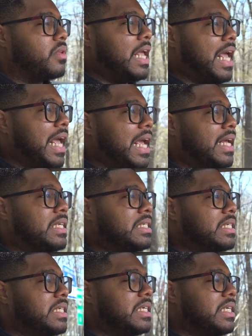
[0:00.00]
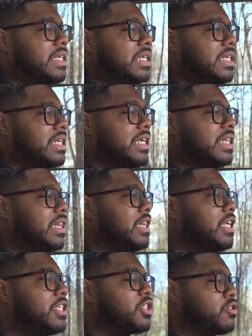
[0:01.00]
And it
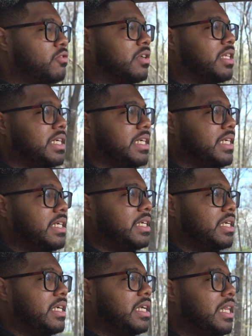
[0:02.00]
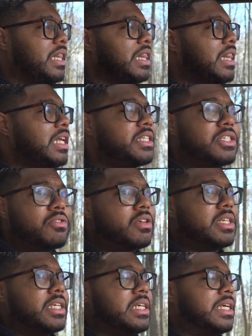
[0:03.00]
literally
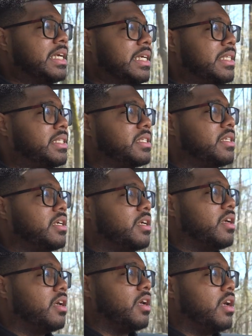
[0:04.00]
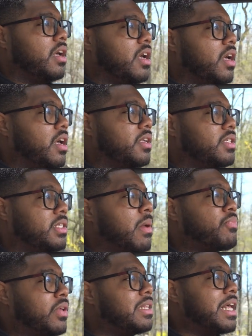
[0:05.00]
is
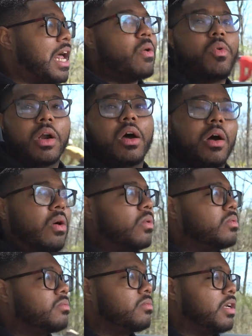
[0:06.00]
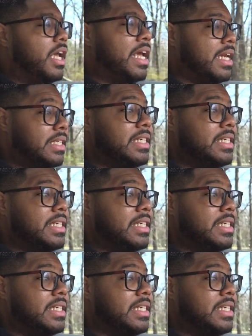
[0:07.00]
something that I want to own in a